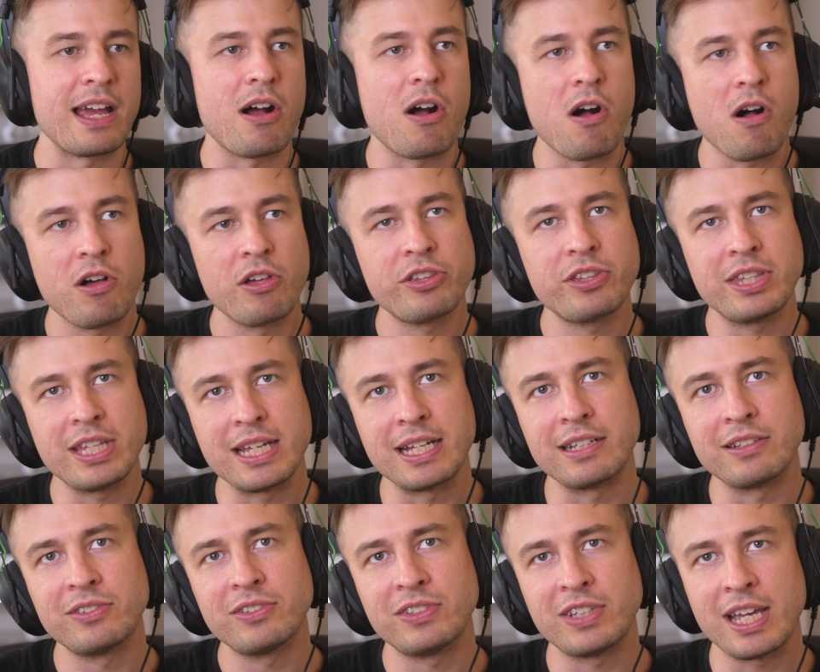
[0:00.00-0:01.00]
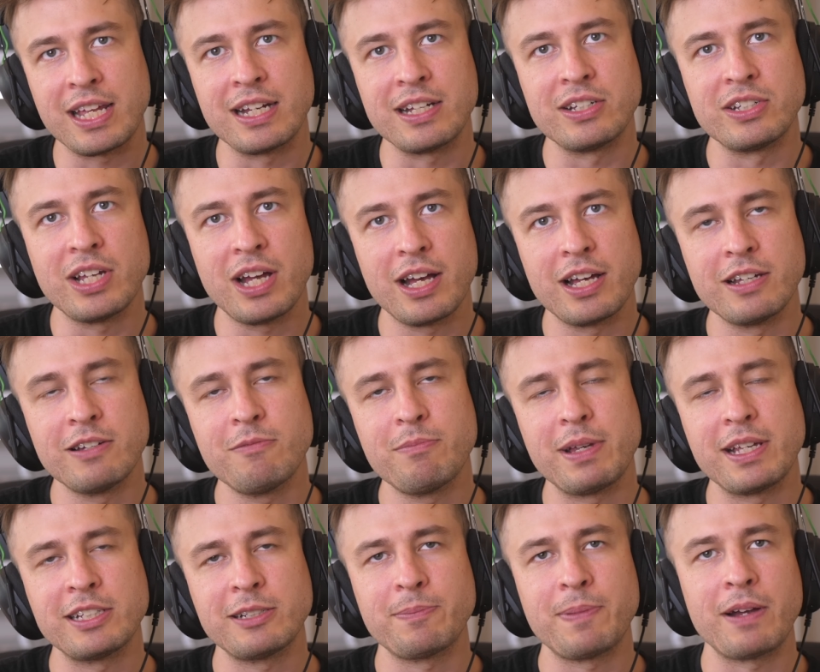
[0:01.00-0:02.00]
all things said and done,
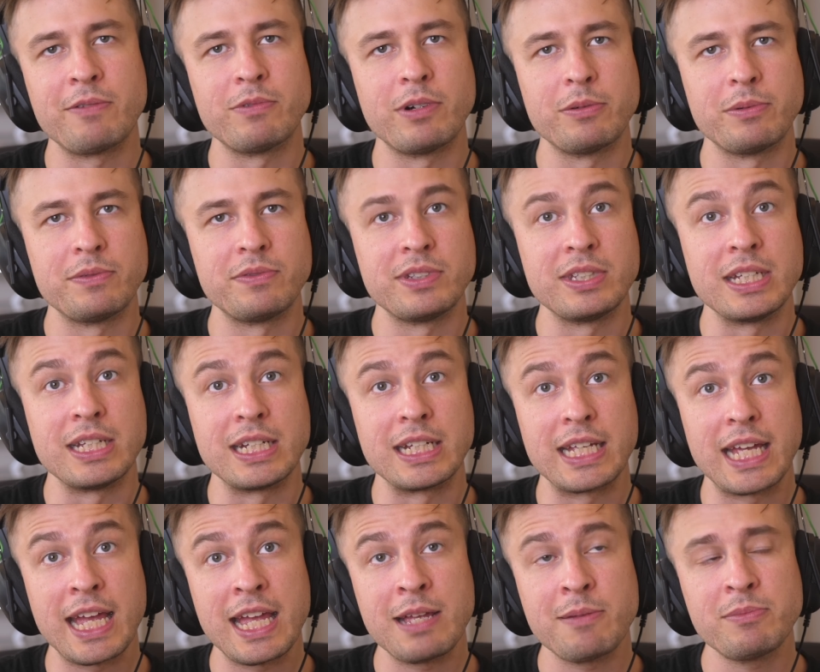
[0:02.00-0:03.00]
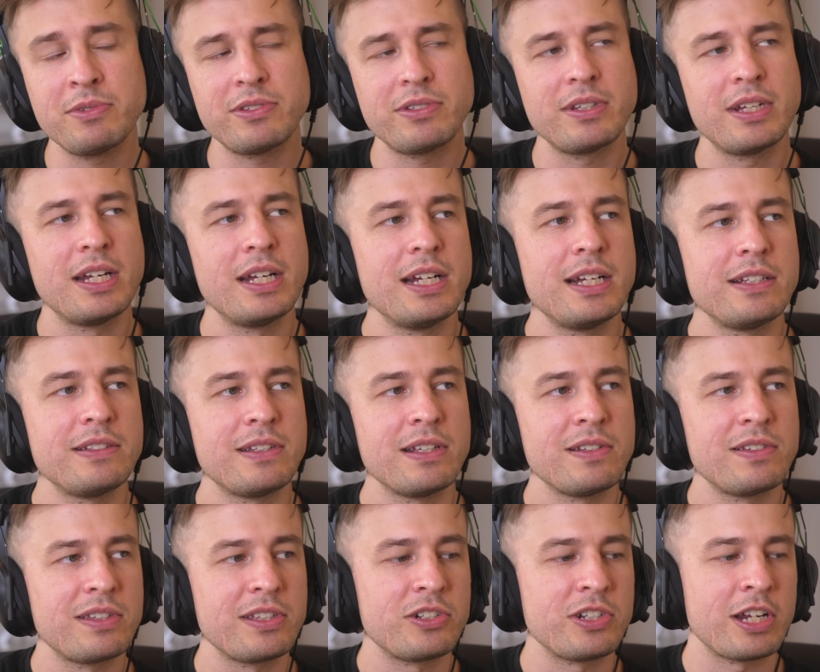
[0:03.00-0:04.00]
based upon what we've seen in games
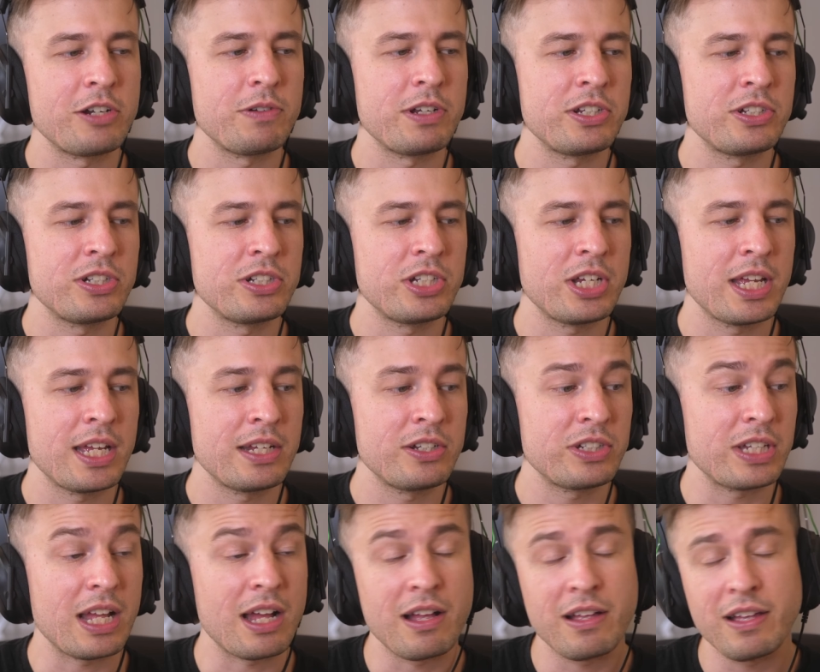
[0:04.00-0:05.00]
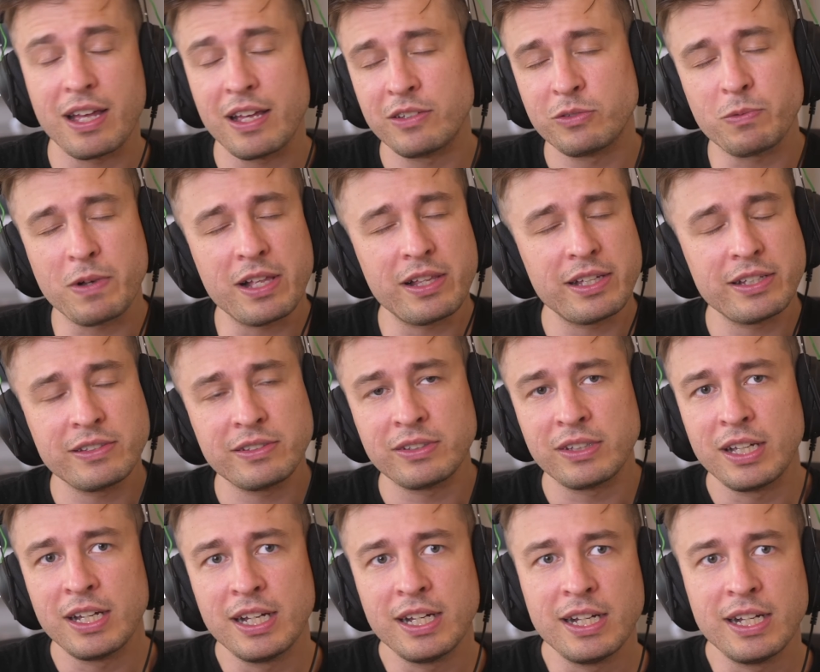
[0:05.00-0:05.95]
since the generation changed, uh, as well as